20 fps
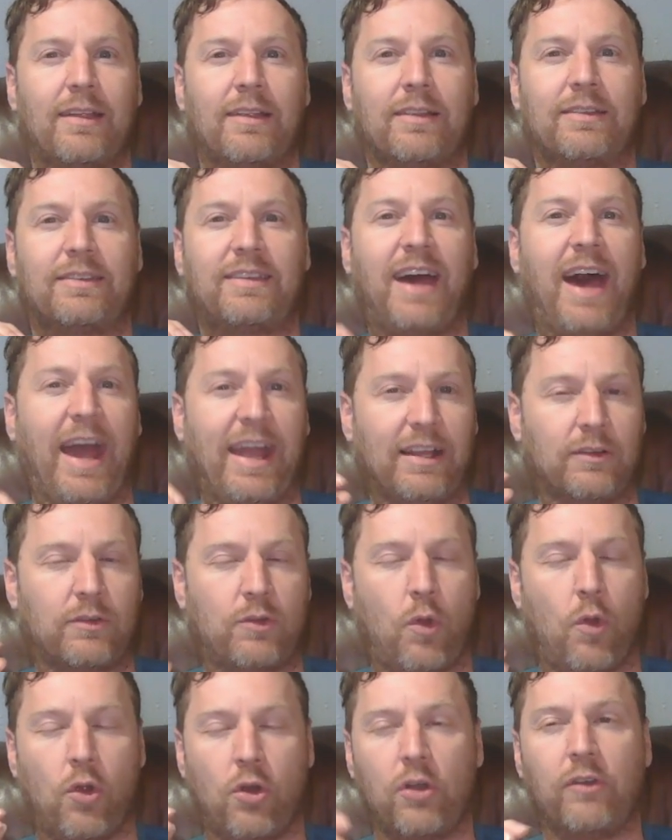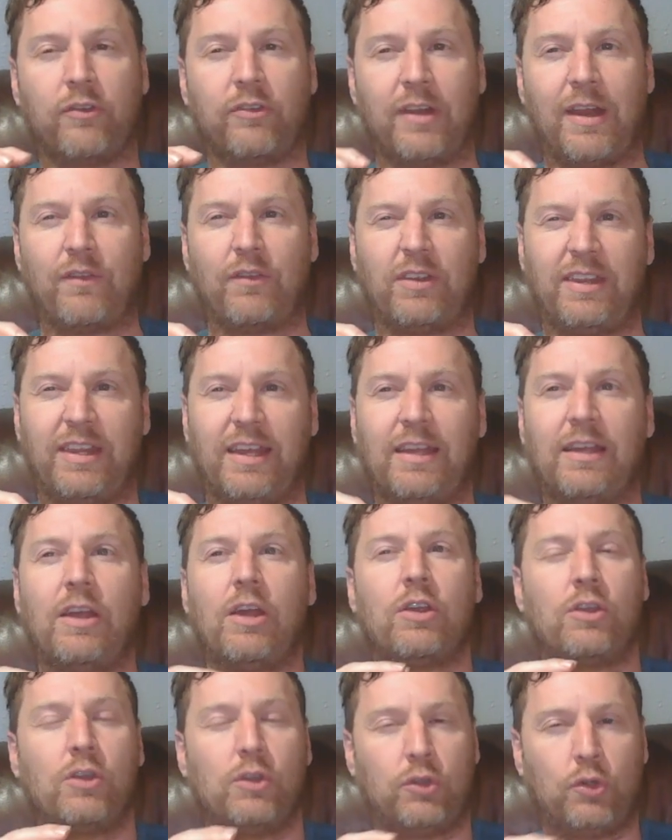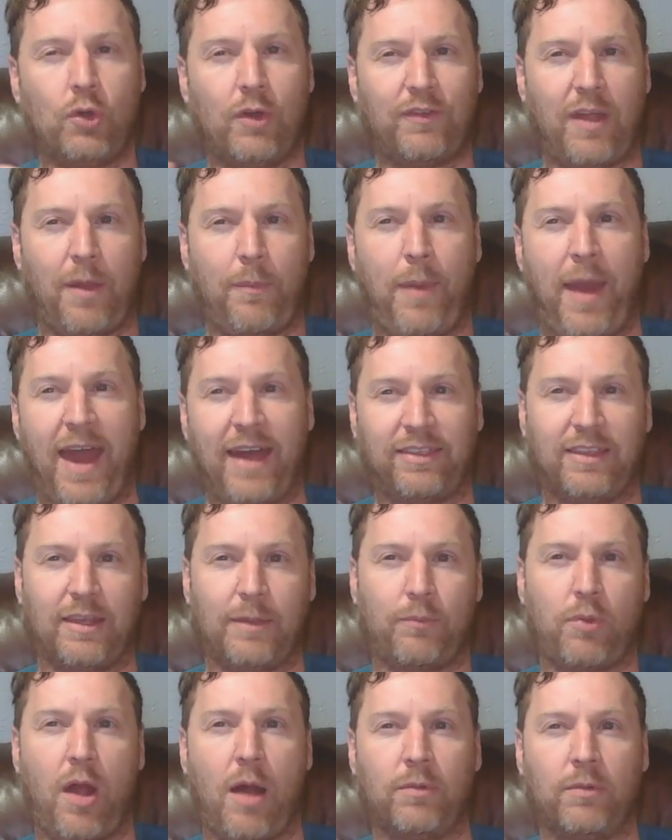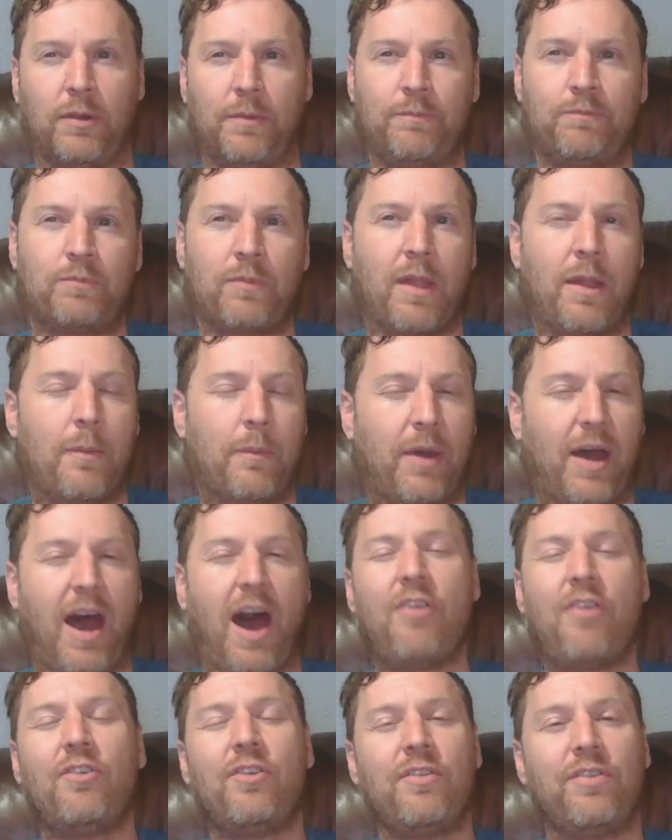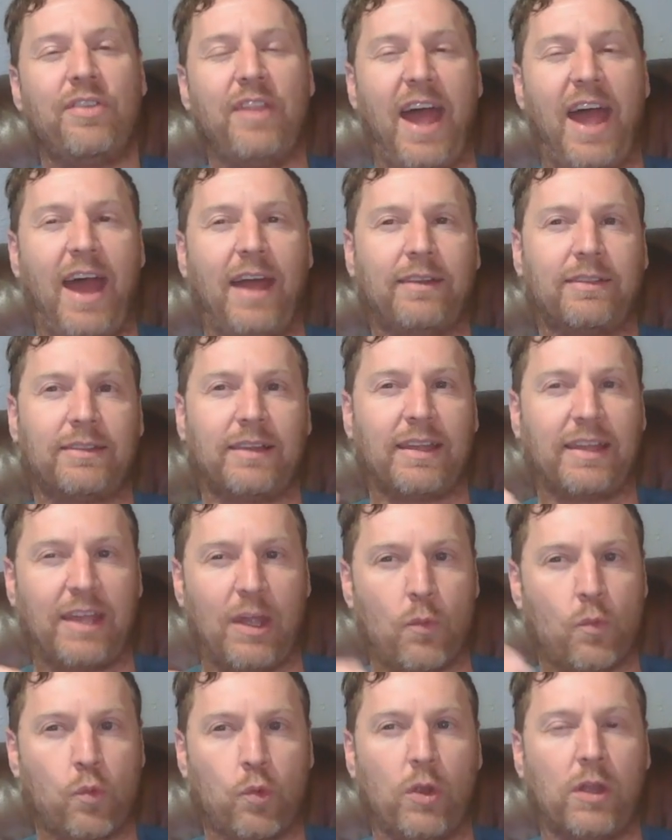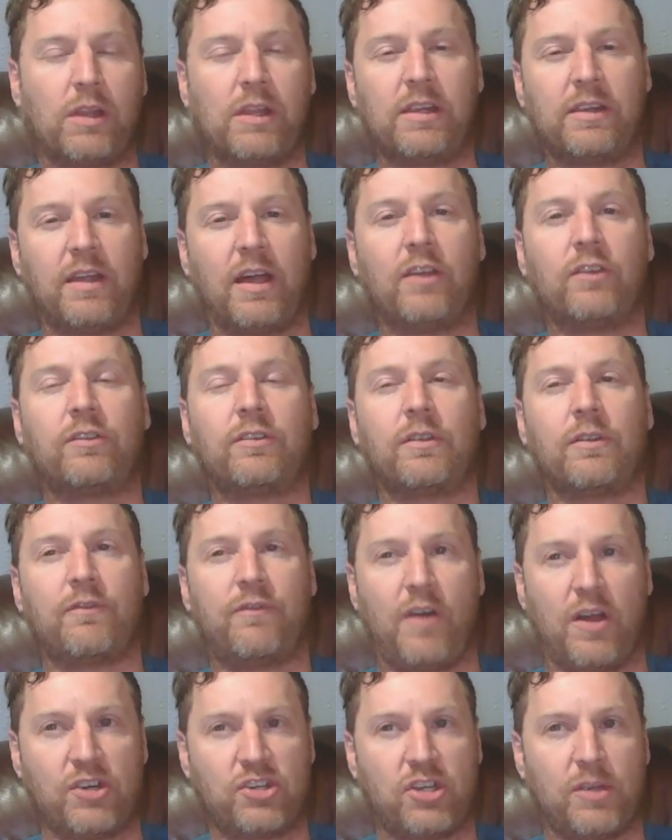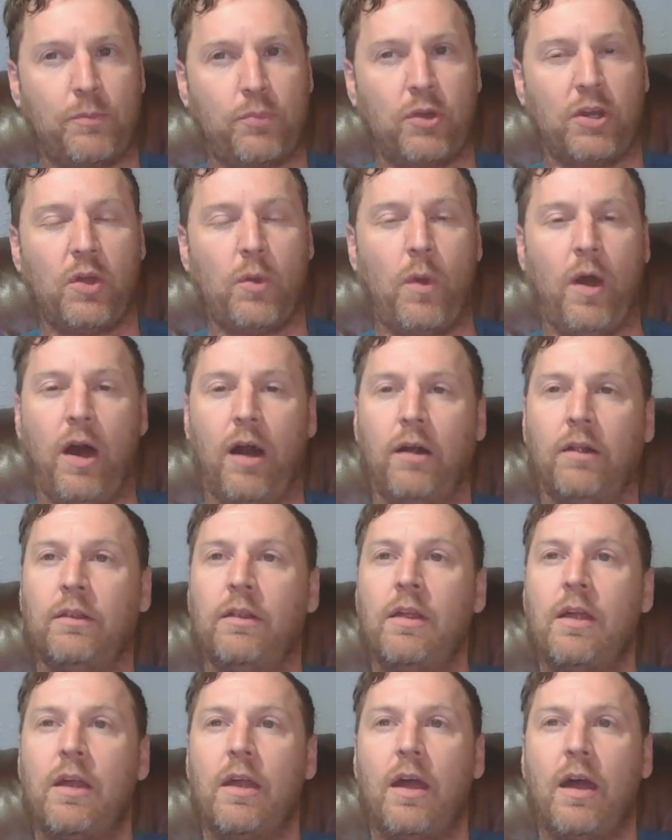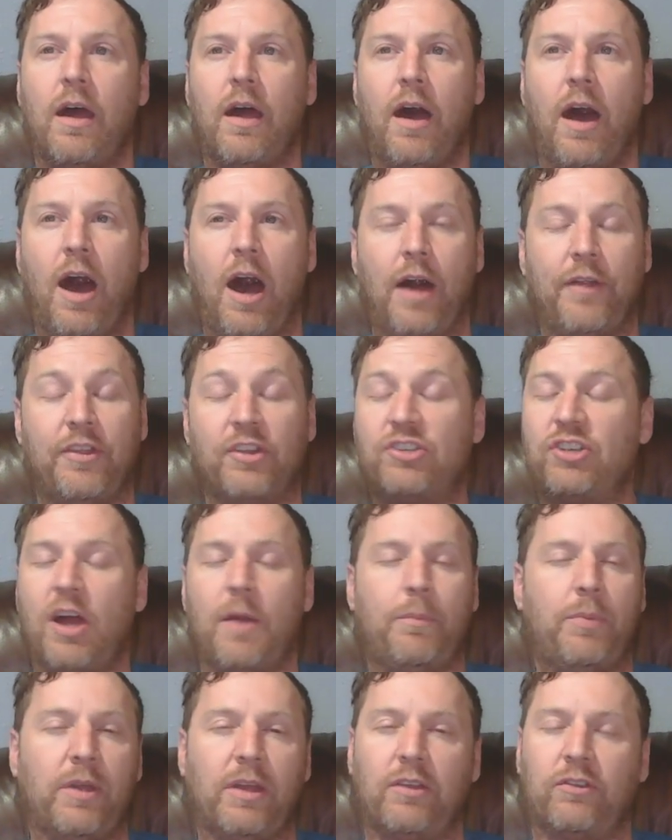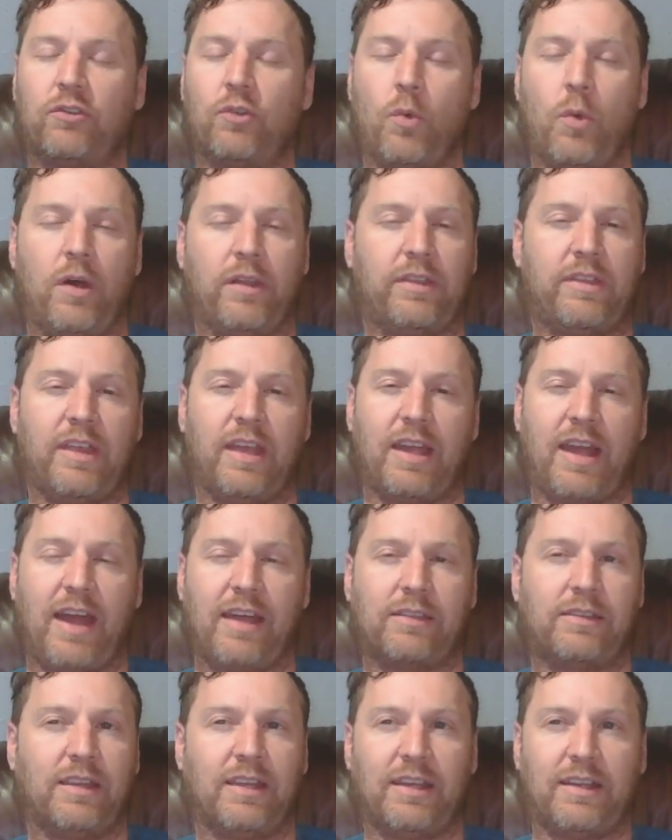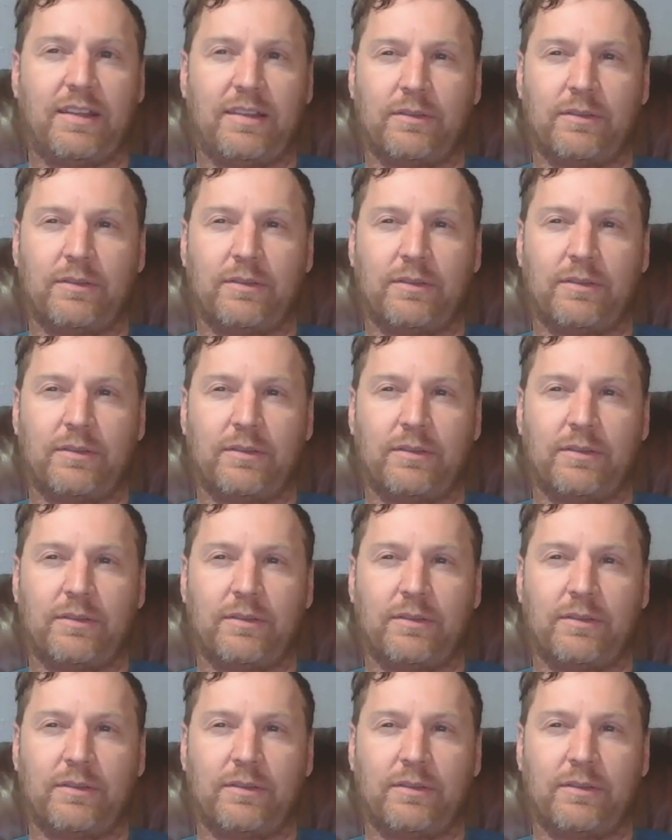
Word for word: tight corners and everything. You do have that pathing problem, but other than that, like it really does function pretty well. Uh, the jumping is the one thing I think